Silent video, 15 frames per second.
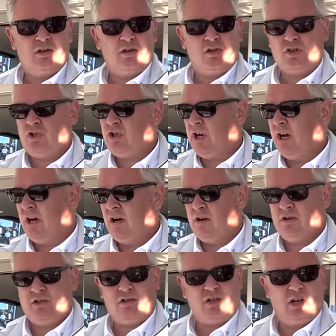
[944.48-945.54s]
Shower,
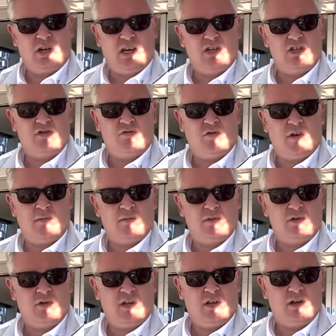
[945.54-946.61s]
engine room?
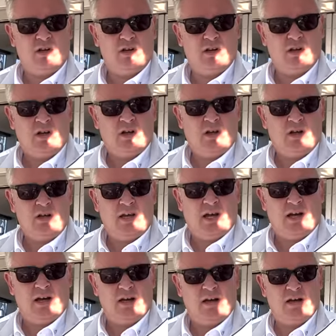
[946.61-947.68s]
Did we do, yeah.
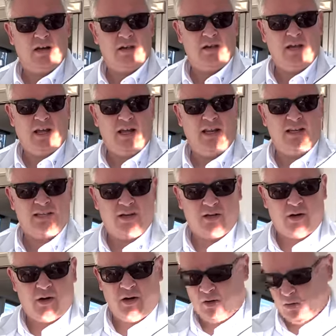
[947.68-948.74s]
quick look at the engine Let's room? Look,